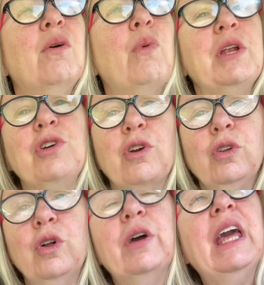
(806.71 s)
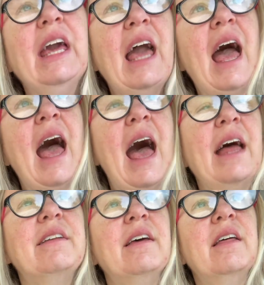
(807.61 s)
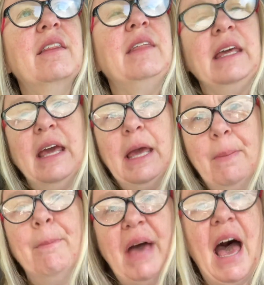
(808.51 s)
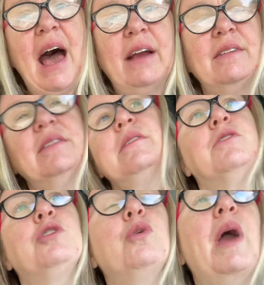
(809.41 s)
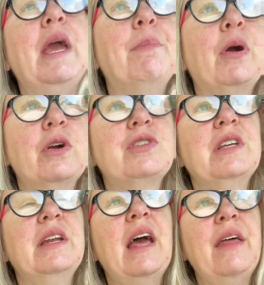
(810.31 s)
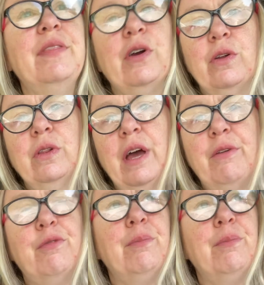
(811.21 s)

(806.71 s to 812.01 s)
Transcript: when you're looking at the impact to a person and their life,